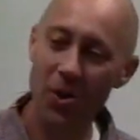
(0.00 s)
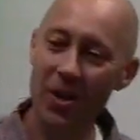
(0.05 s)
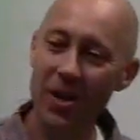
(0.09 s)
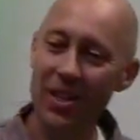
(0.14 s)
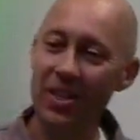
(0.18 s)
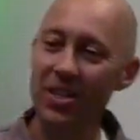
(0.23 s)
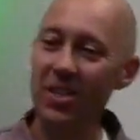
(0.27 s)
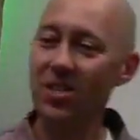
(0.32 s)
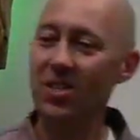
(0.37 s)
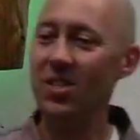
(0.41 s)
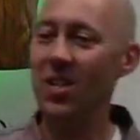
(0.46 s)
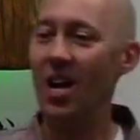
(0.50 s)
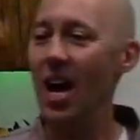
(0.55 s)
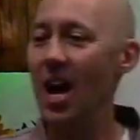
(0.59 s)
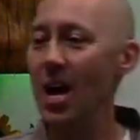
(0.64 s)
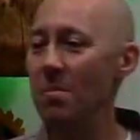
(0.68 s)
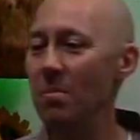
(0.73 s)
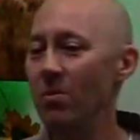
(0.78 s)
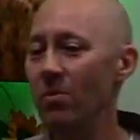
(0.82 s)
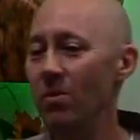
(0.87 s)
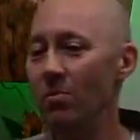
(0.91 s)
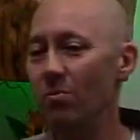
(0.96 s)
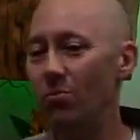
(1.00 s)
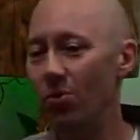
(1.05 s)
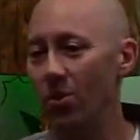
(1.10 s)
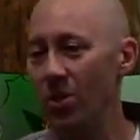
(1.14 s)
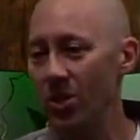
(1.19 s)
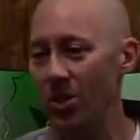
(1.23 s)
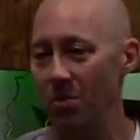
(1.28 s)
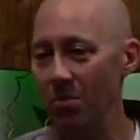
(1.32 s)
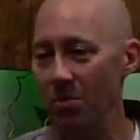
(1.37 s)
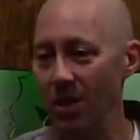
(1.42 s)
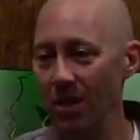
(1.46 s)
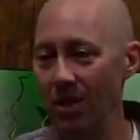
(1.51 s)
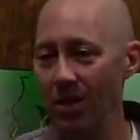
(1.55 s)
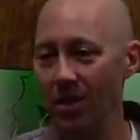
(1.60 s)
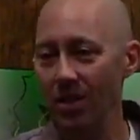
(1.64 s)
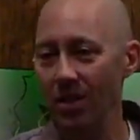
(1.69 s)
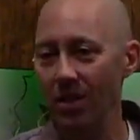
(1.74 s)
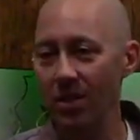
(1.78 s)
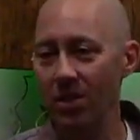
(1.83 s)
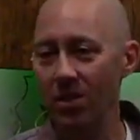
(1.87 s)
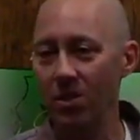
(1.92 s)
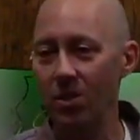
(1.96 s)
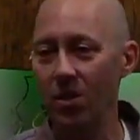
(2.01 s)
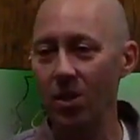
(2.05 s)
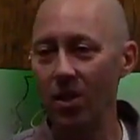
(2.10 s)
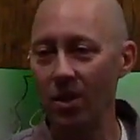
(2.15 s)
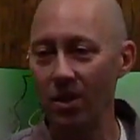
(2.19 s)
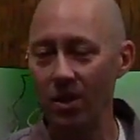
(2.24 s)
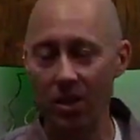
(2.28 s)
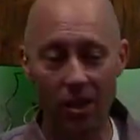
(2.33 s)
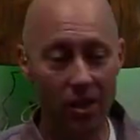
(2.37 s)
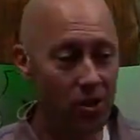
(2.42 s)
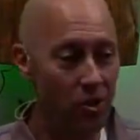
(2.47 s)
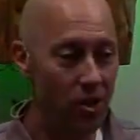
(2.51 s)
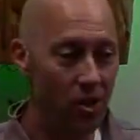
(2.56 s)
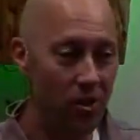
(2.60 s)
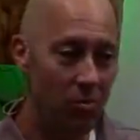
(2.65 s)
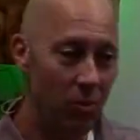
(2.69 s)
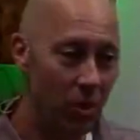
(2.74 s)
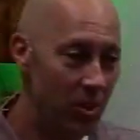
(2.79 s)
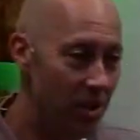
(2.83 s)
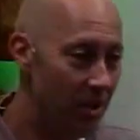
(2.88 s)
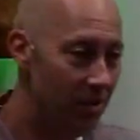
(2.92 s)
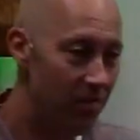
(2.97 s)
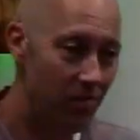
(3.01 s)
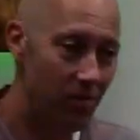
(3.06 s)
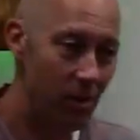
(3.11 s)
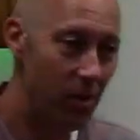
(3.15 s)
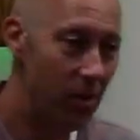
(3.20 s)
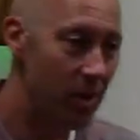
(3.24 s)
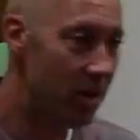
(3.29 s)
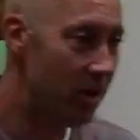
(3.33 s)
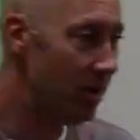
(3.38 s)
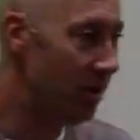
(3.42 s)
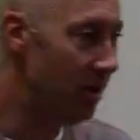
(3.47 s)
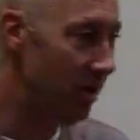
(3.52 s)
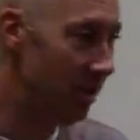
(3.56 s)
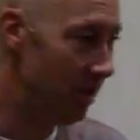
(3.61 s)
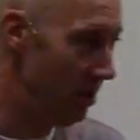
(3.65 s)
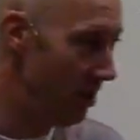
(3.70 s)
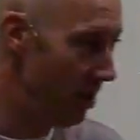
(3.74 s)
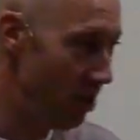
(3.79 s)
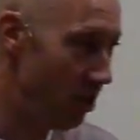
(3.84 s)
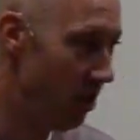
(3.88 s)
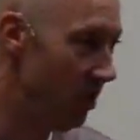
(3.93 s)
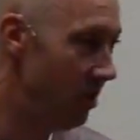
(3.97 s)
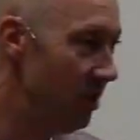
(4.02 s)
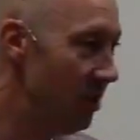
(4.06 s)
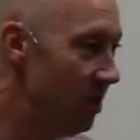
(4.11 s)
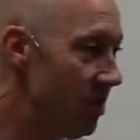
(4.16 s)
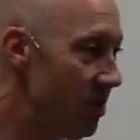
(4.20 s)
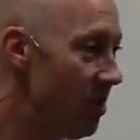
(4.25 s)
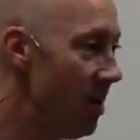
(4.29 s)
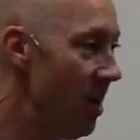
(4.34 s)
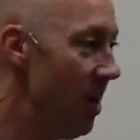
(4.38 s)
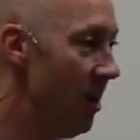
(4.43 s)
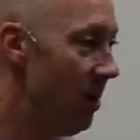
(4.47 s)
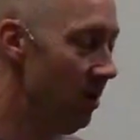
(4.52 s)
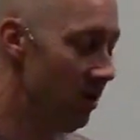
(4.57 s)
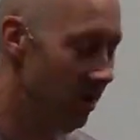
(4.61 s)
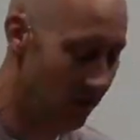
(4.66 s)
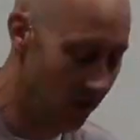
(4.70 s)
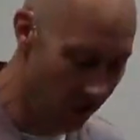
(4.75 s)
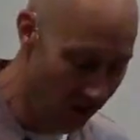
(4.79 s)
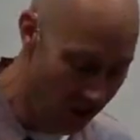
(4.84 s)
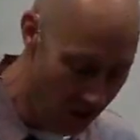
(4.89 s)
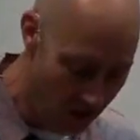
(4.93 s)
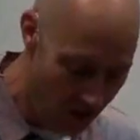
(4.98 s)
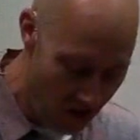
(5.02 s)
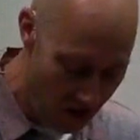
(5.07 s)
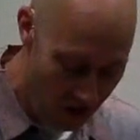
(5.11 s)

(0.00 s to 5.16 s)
this time of imprisonment in this dark dungeon, wasn't very good conditions at all,